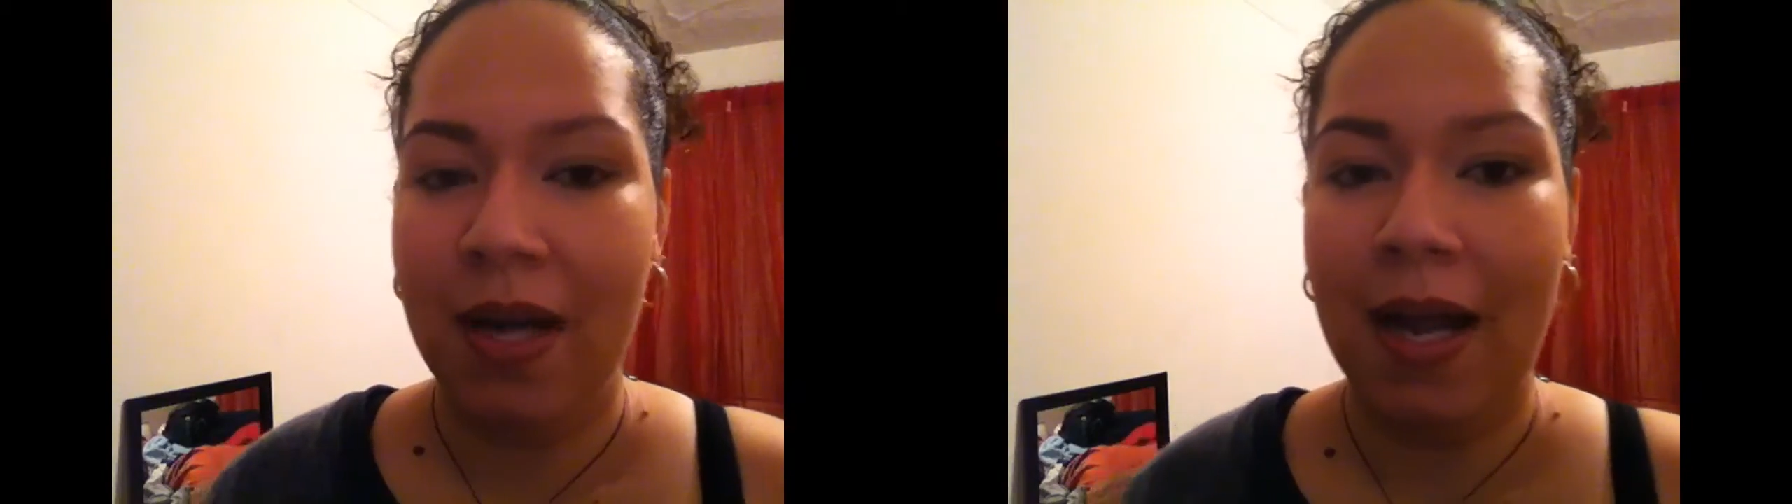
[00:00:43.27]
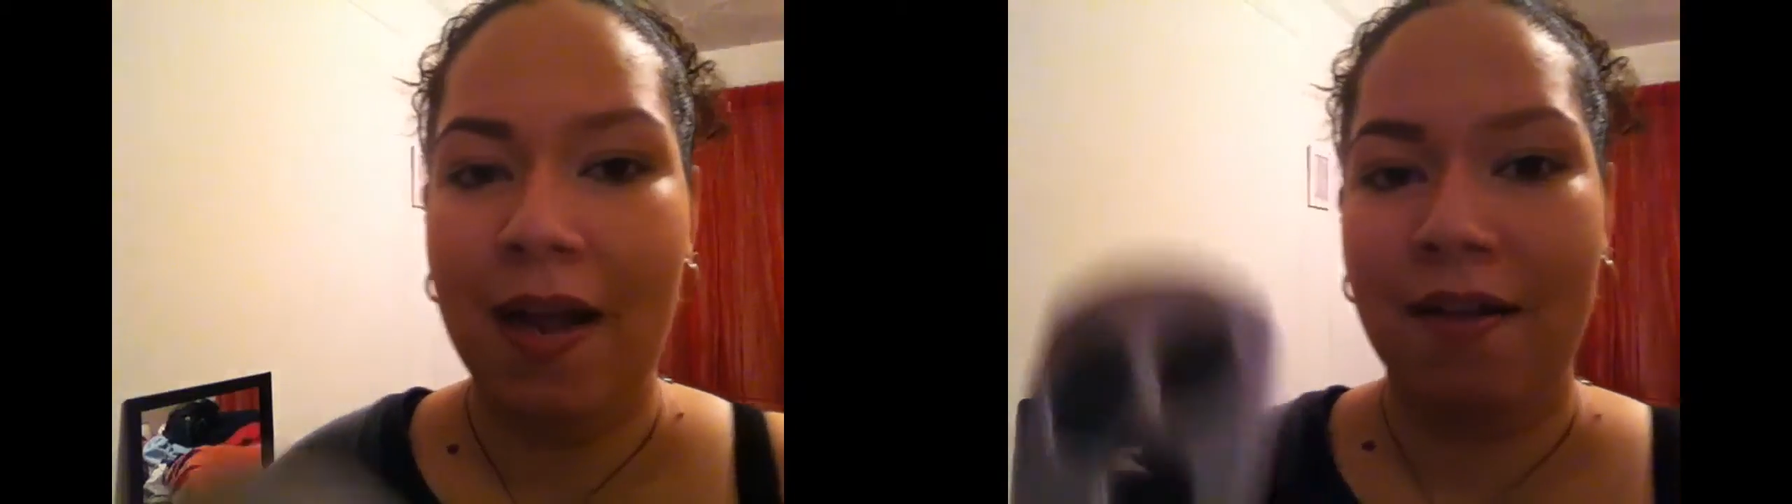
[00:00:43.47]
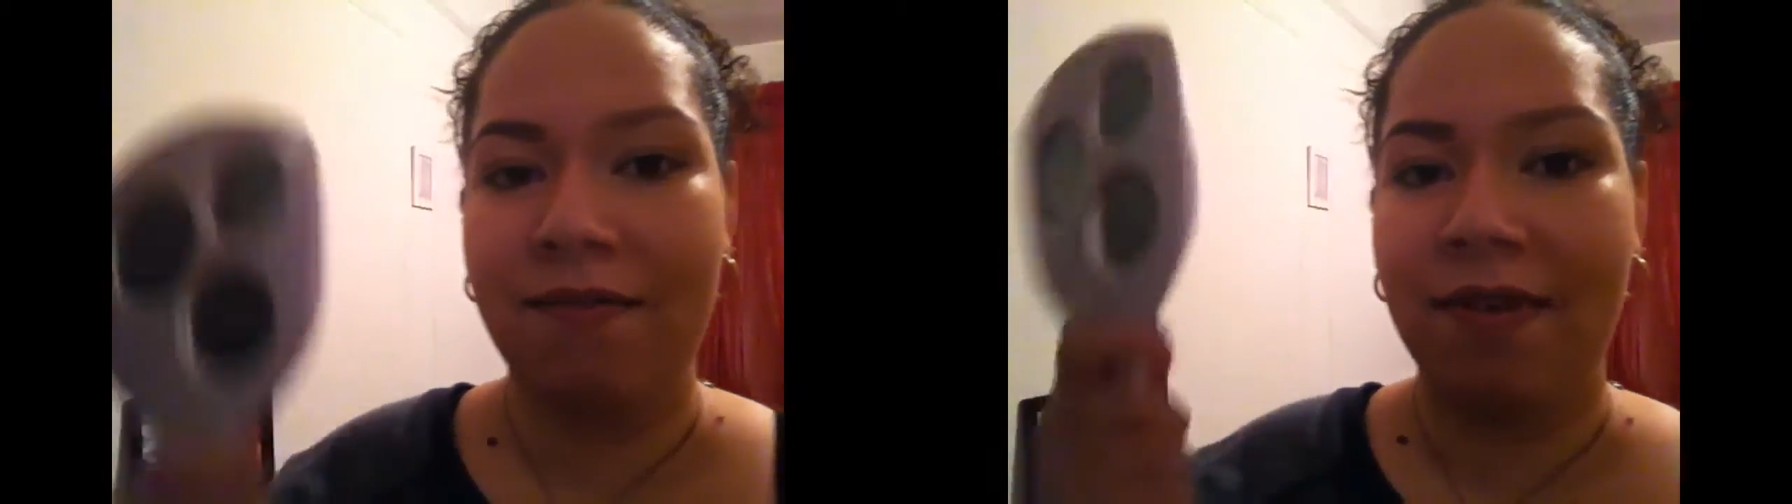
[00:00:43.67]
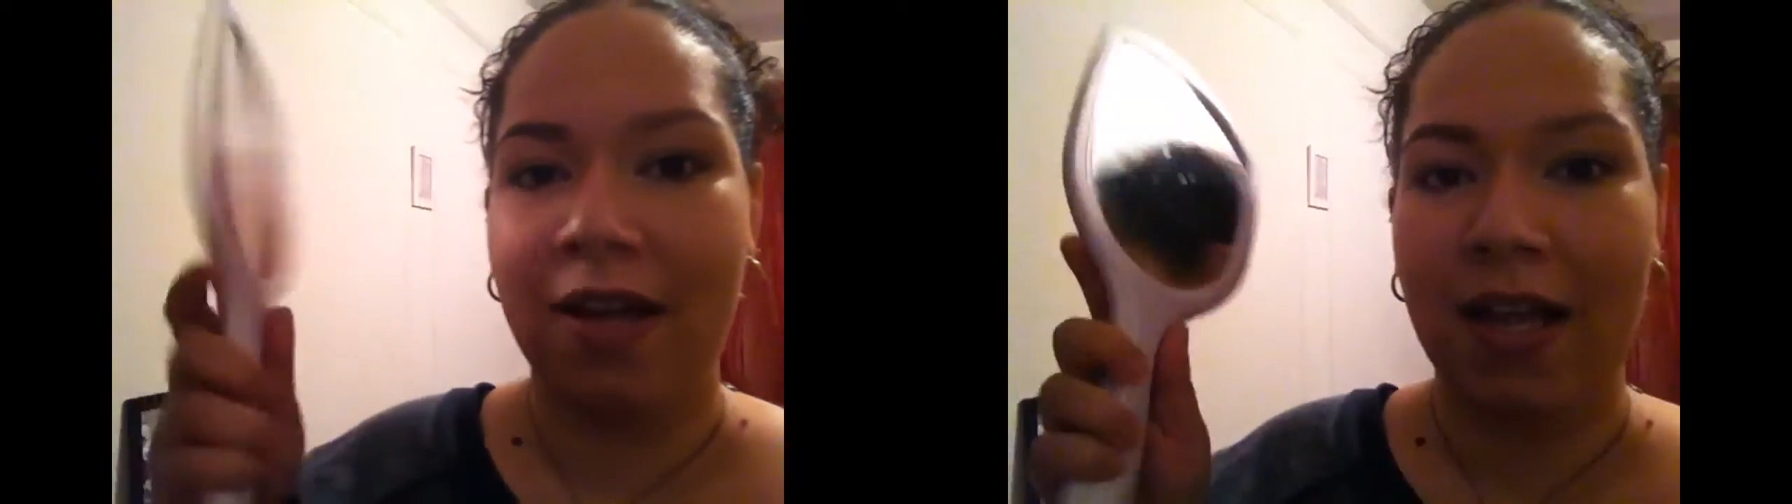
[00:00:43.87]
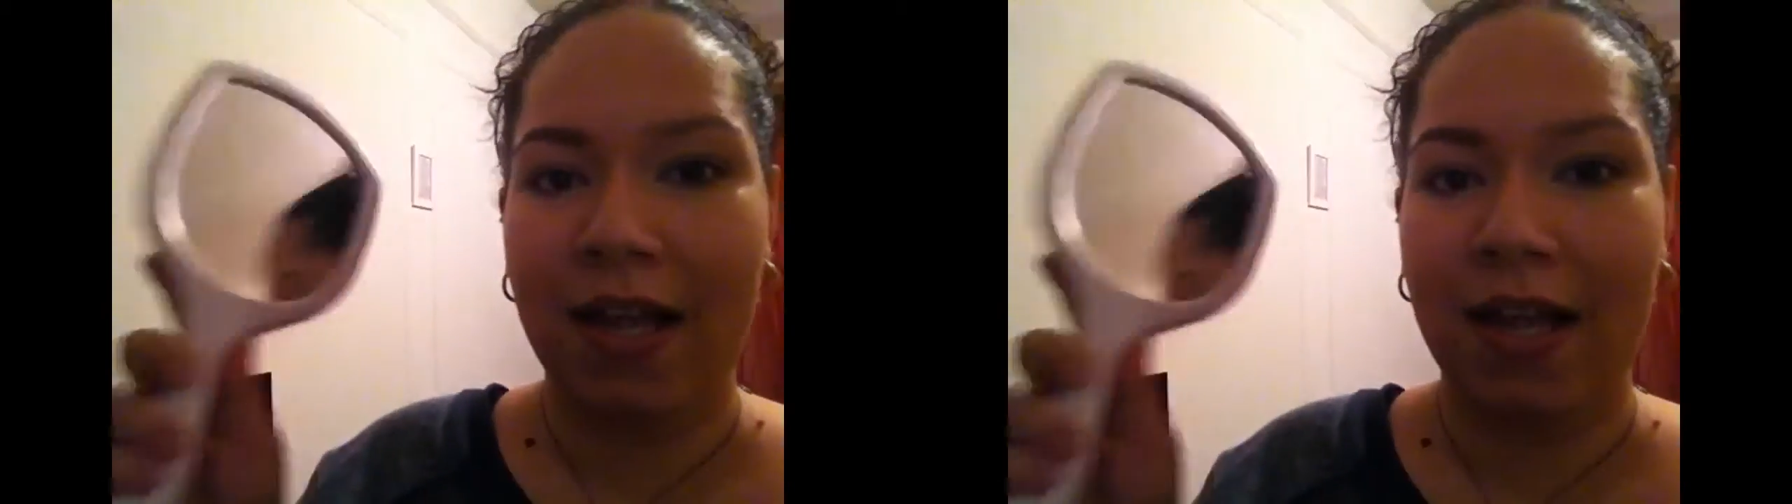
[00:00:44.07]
I have a